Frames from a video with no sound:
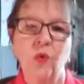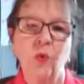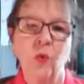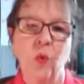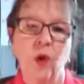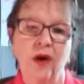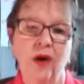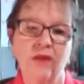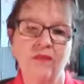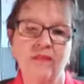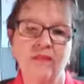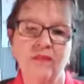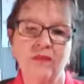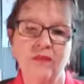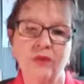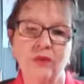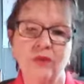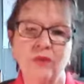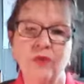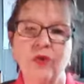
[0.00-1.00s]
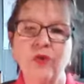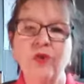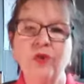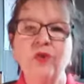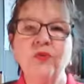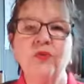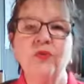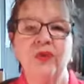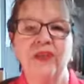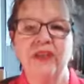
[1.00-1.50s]
was
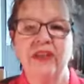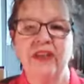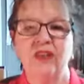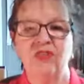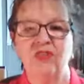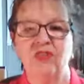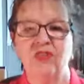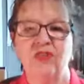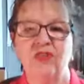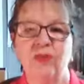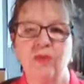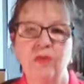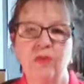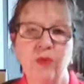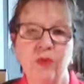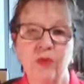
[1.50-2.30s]
renewed relationships